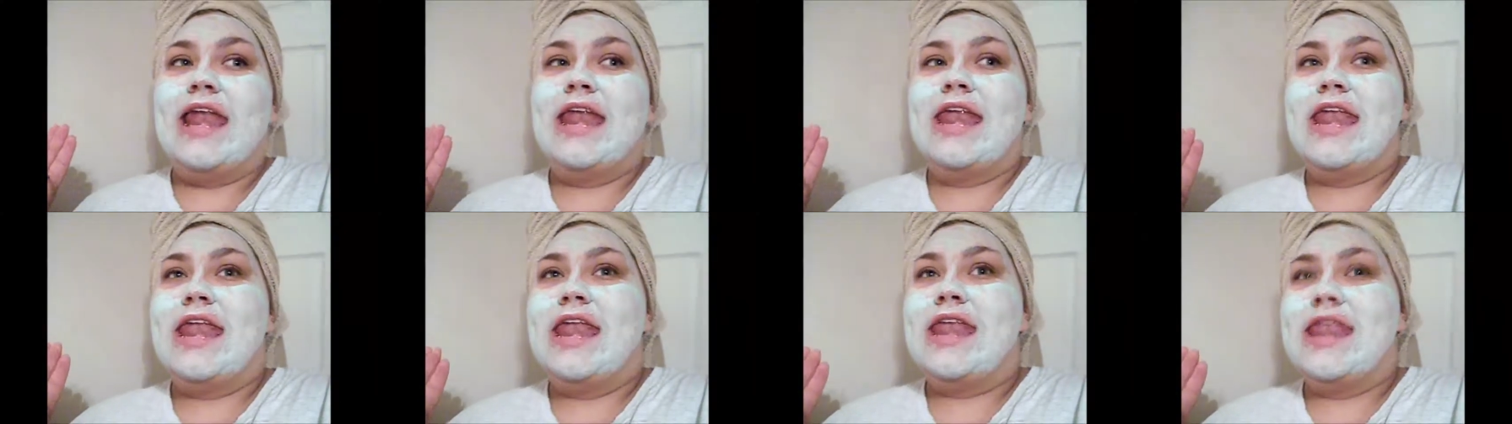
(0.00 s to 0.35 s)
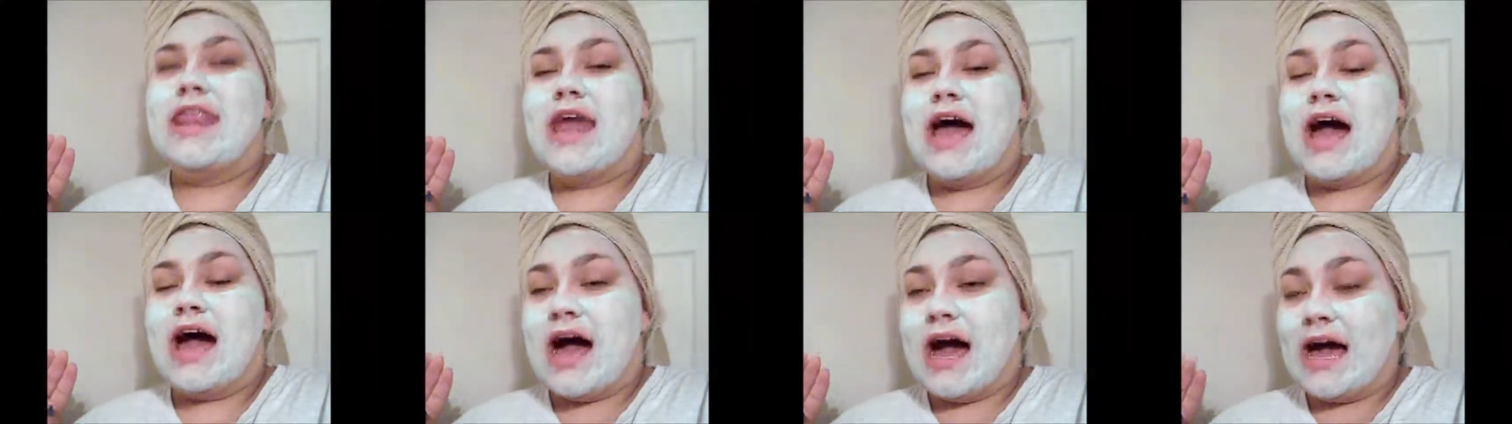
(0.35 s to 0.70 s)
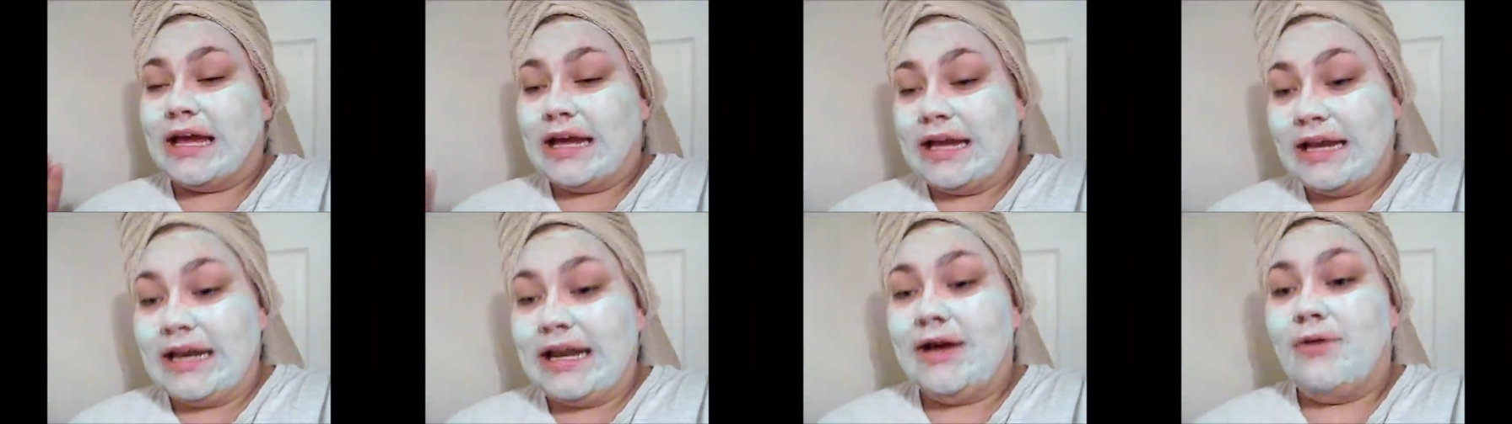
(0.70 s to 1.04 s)

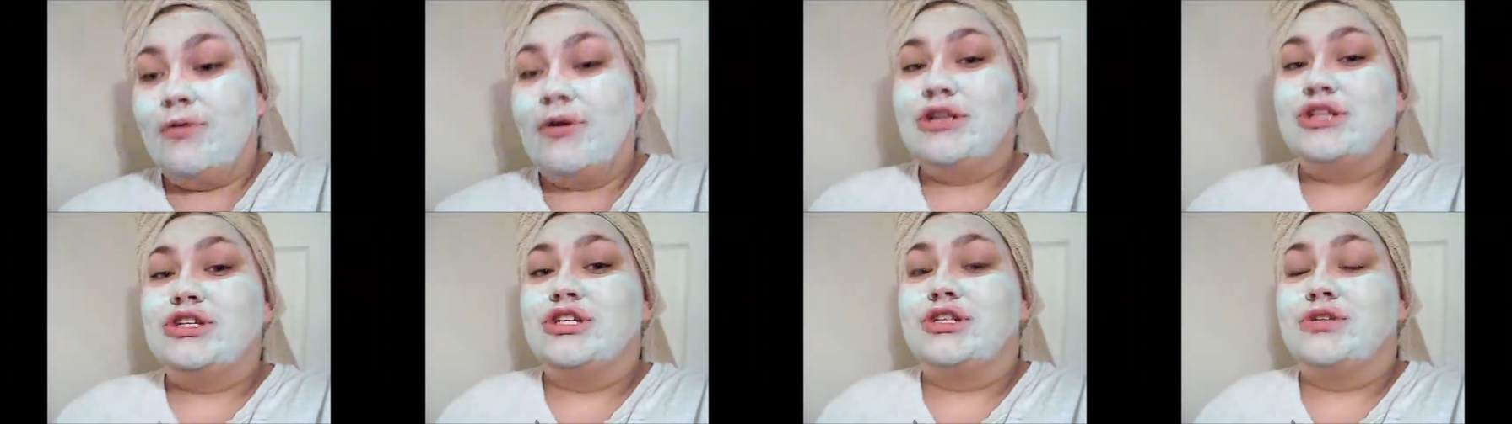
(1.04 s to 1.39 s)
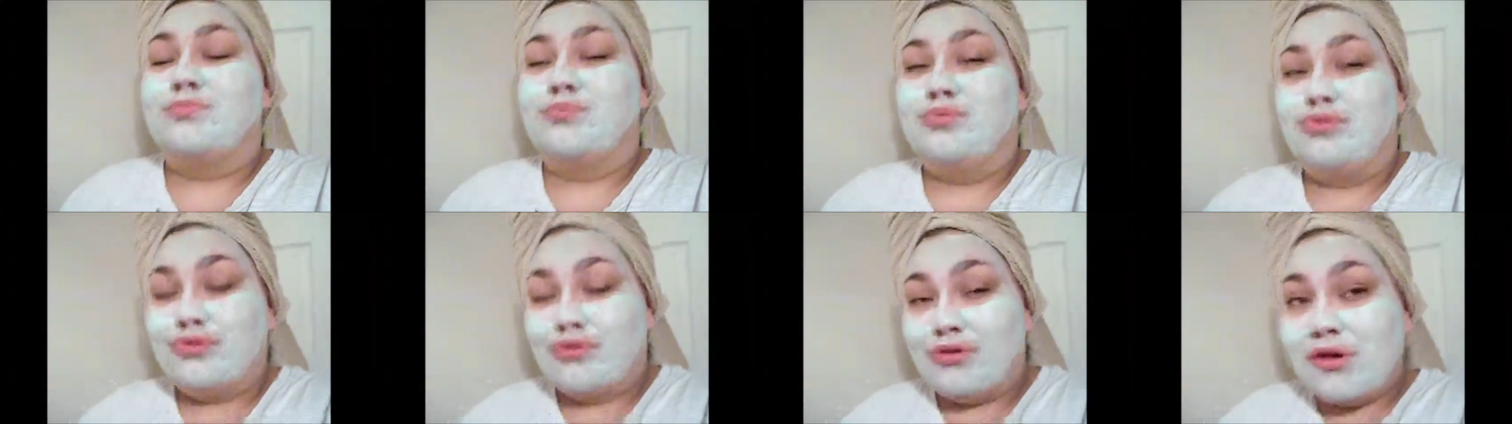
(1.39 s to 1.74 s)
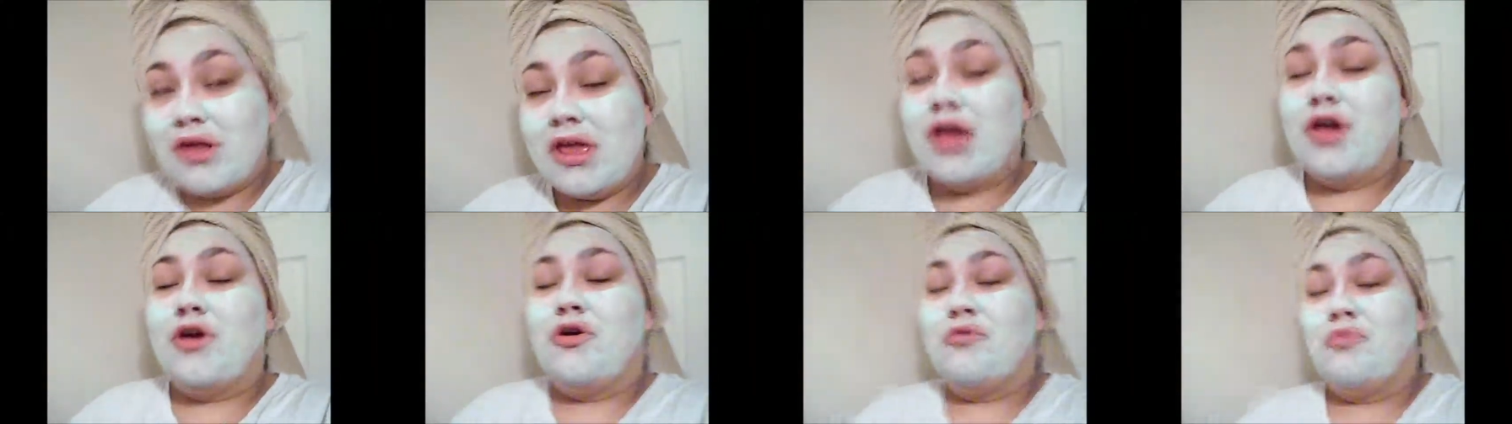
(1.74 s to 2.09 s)
9, which is
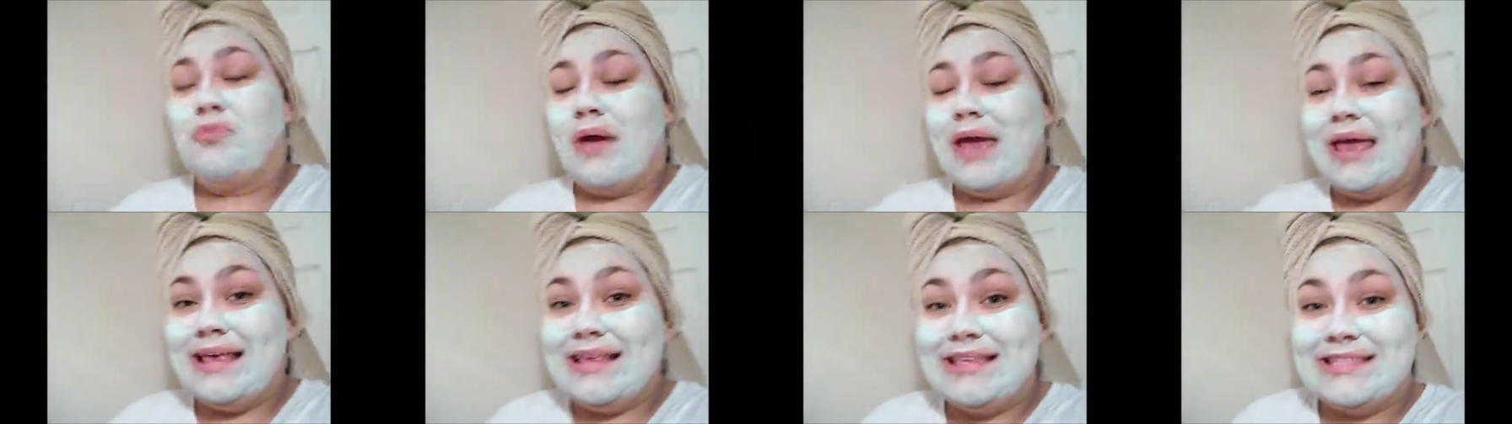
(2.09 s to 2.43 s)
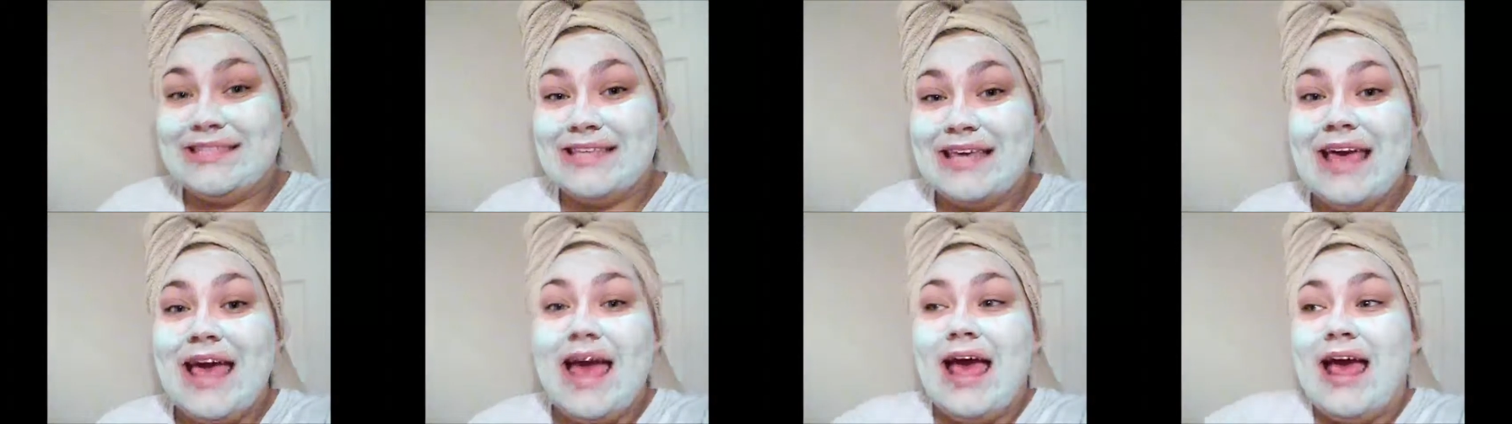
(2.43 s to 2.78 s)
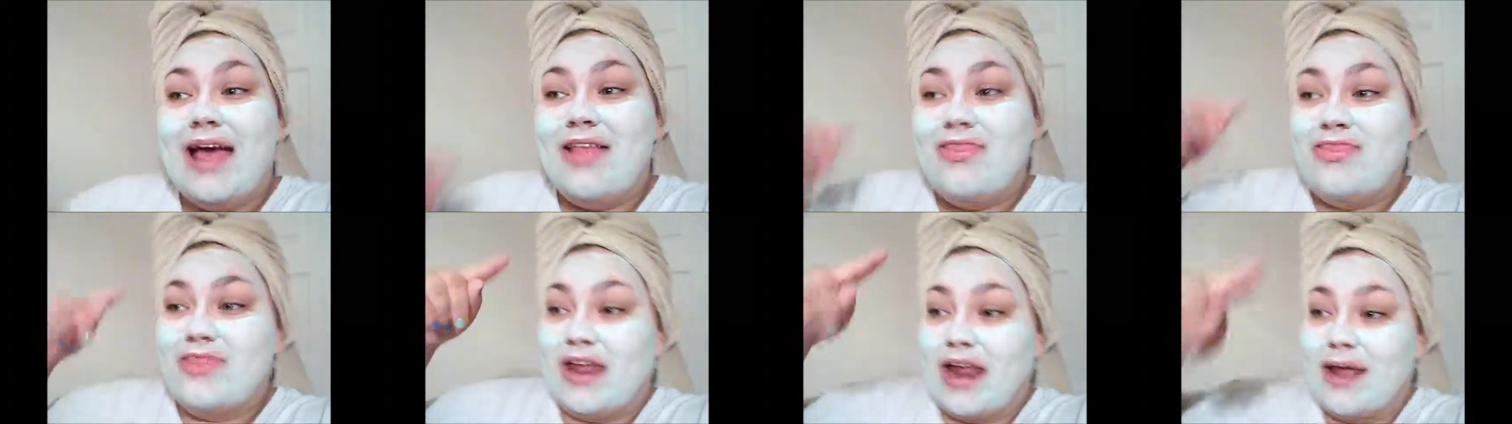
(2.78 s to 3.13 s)
pretty crazy
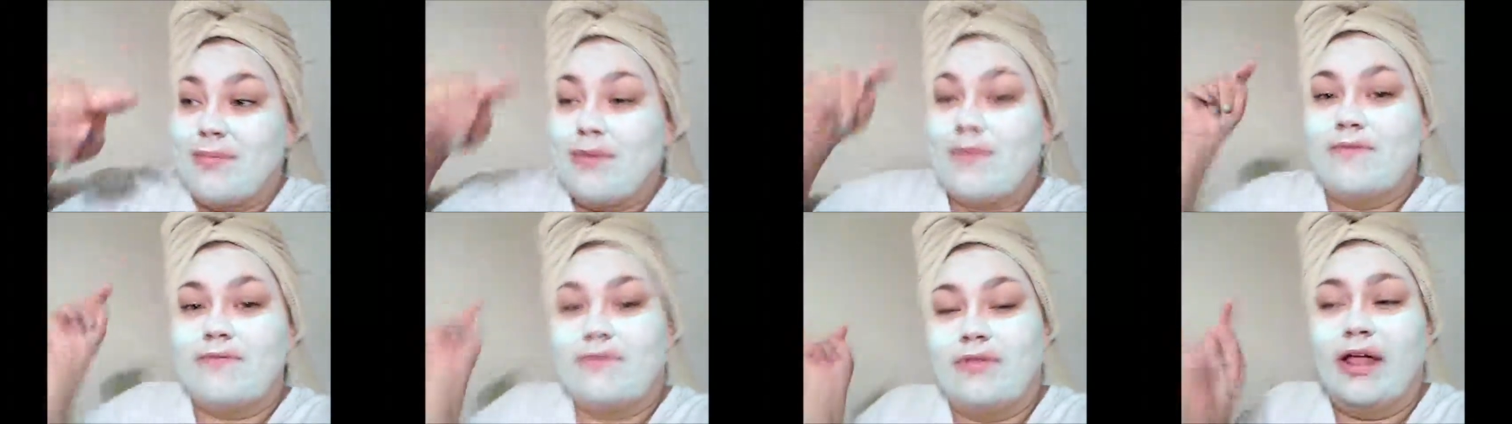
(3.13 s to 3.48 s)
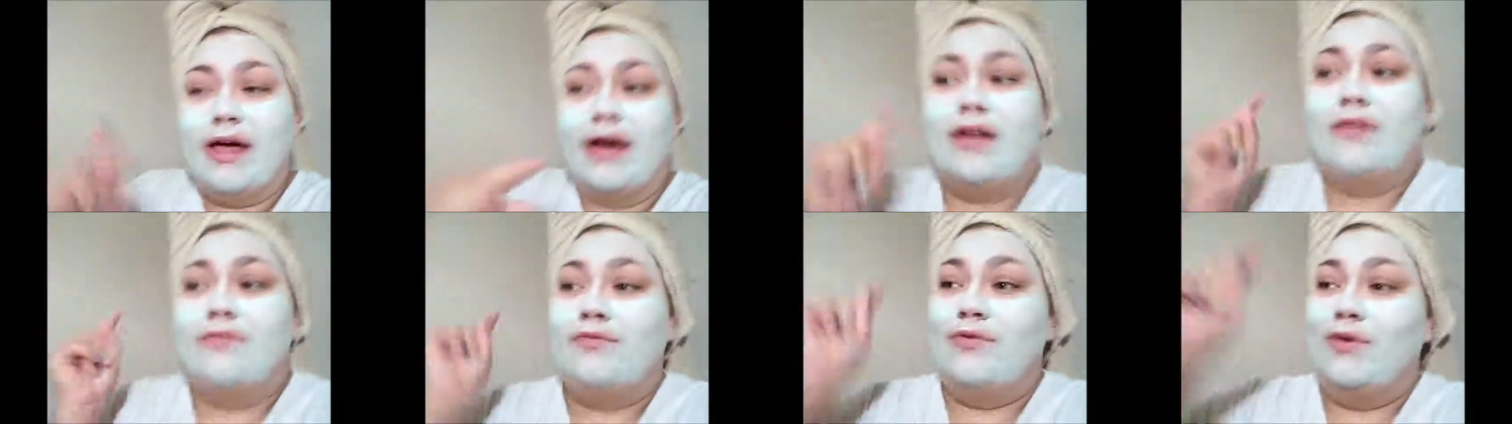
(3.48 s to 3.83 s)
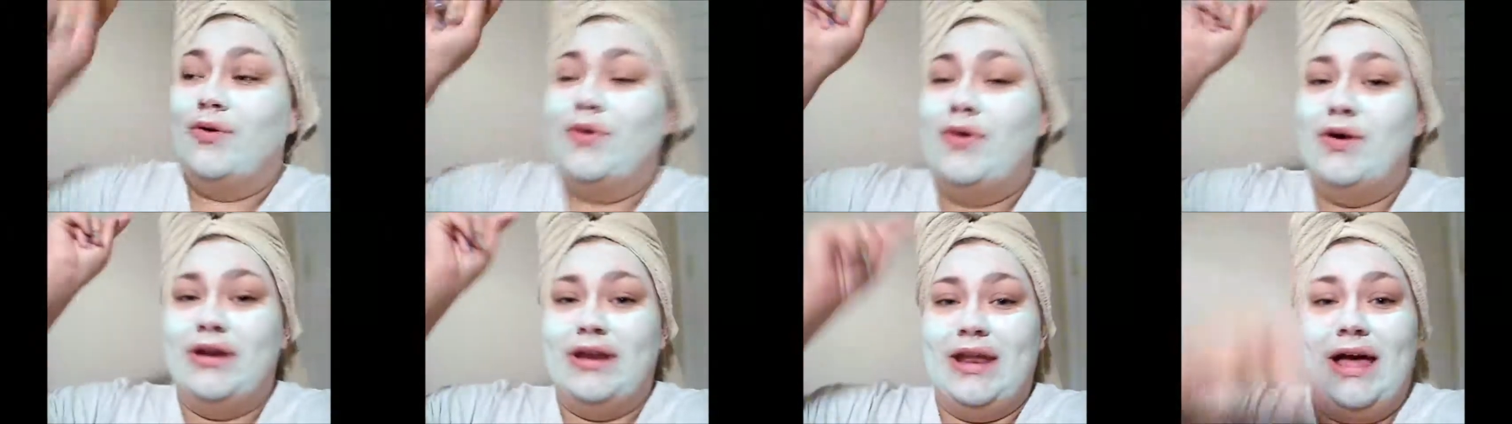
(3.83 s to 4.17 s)
that I've been vlogging
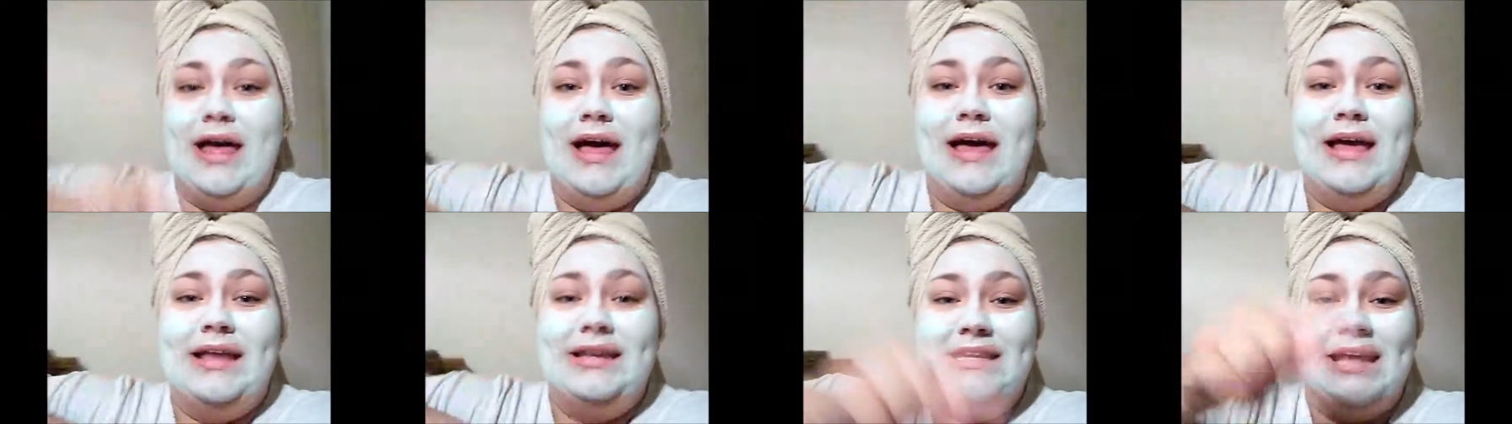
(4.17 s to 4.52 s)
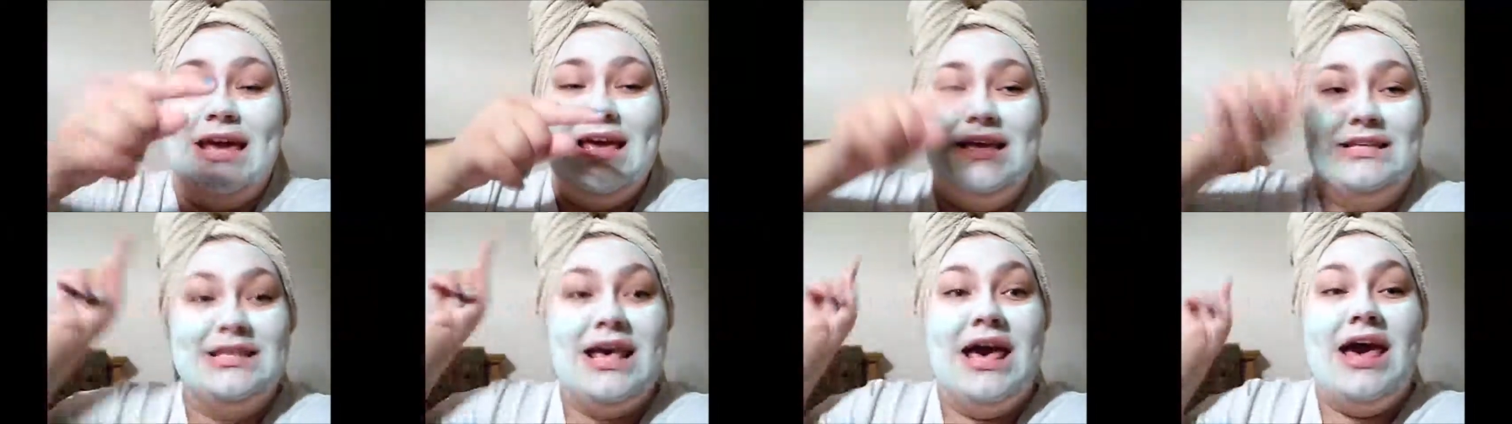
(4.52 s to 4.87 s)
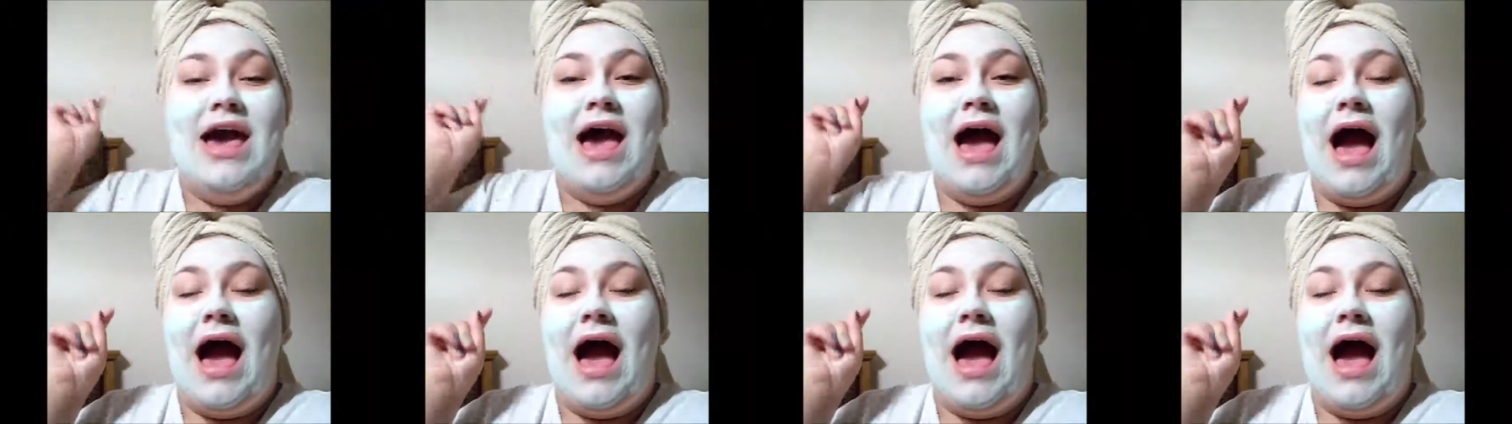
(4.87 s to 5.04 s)
for 9 days.